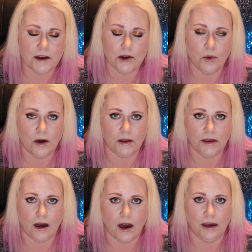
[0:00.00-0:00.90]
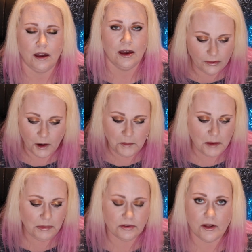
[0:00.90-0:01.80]
like a quality guy. There
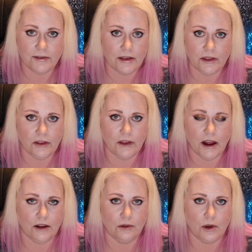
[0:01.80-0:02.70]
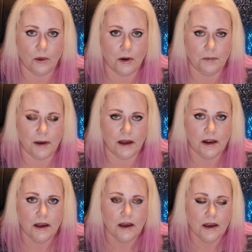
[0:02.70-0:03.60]
may be stuff out there that I don't know of,
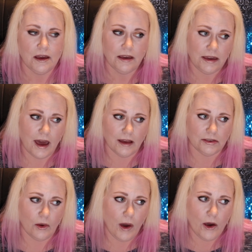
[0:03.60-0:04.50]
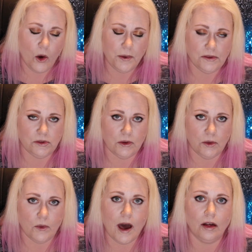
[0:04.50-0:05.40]
but yeah, so I hope he's
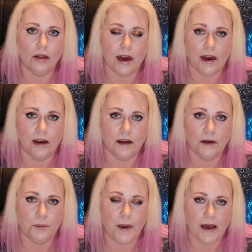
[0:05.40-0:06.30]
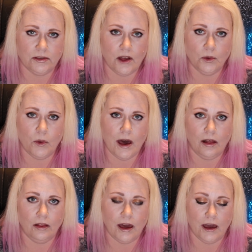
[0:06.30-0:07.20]
doing well and passed on
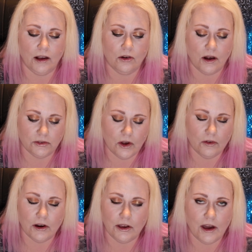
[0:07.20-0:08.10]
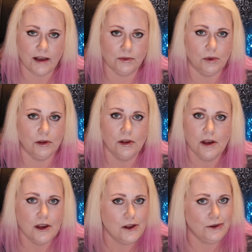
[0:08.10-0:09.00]
well and crossed over. You guys will
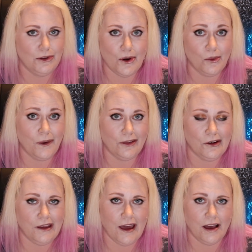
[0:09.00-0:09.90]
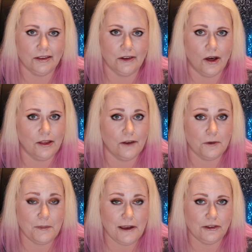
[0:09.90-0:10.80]
know whether he has and all the
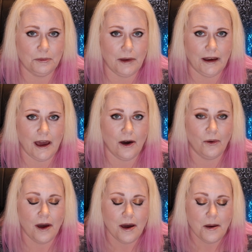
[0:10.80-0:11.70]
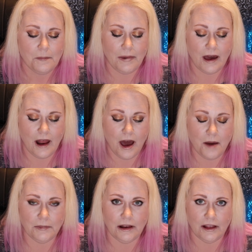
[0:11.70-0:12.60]
information by now but
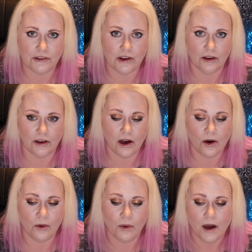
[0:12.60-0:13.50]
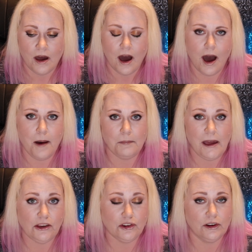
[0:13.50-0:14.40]
I'm gonna let y'all go. Uh,
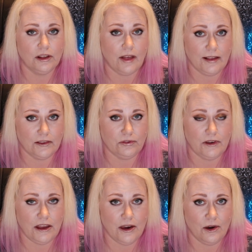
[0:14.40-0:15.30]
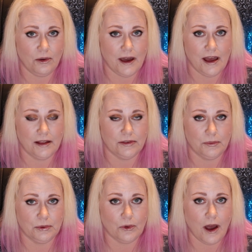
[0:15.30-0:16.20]
make sure to like this video and
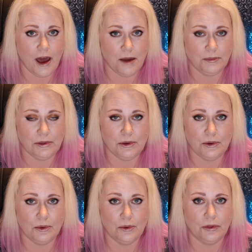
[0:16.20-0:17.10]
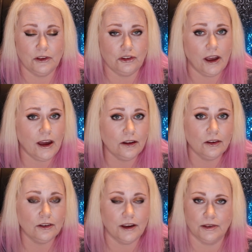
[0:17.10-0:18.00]
subscribe to the
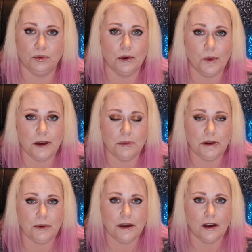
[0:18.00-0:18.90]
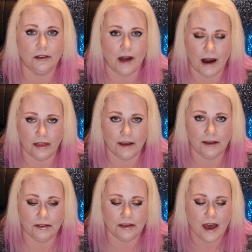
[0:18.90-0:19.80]
channel because we're going to be doing a lot of
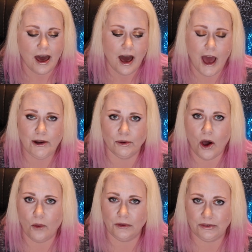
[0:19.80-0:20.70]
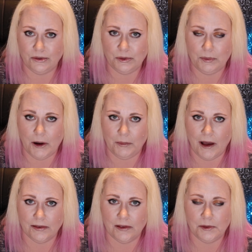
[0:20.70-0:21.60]
this. I don't always do spirit
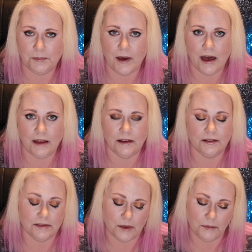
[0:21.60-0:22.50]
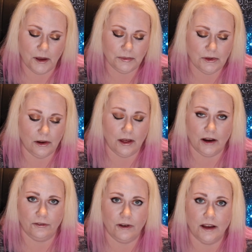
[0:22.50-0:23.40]
boxes, but sometimes they're a
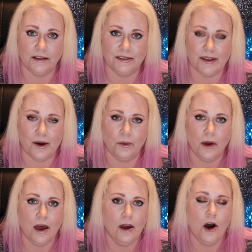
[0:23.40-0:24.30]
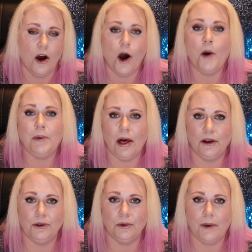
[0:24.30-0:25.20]
lot of fun. So hope y'all
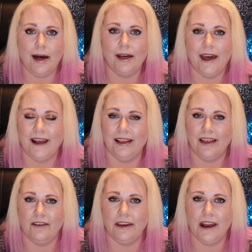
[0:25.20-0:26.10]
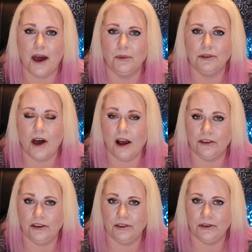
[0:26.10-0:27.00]
are doing well and I love you and I will talk
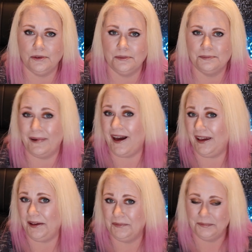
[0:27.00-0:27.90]
to you soon. Bye.